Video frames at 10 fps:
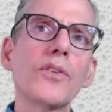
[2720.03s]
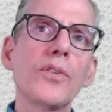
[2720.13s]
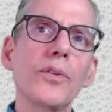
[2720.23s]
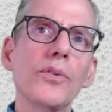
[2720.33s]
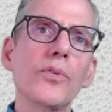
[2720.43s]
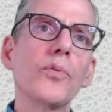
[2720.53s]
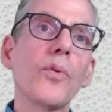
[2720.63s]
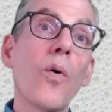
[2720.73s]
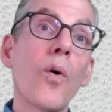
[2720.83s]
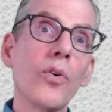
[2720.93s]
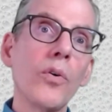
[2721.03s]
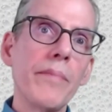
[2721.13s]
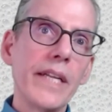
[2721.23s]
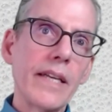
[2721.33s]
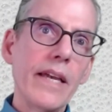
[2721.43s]
to oral
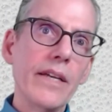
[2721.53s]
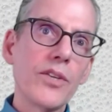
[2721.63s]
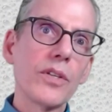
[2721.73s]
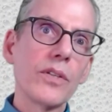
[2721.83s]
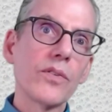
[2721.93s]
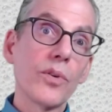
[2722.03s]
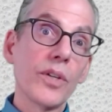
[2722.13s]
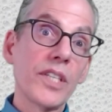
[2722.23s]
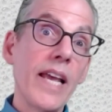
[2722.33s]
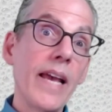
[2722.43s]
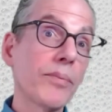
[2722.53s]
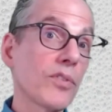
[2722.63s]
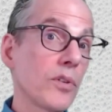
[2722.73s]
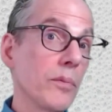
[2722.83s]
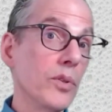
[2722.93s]
medications or
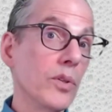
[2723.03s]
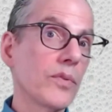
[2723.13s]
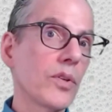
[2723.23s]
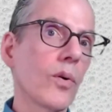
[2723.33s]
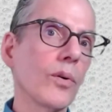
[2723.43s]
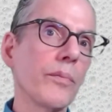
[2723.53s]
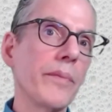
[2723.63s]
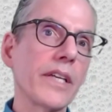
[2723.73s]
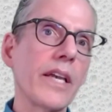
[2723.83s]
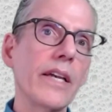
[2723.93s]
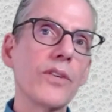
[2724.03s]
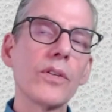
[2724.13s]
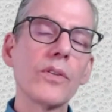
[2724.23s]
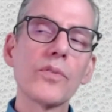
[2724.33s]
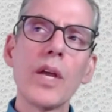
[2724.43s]
attempts to move to oral
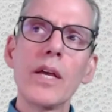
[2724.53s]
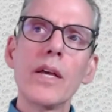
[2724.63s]
medications,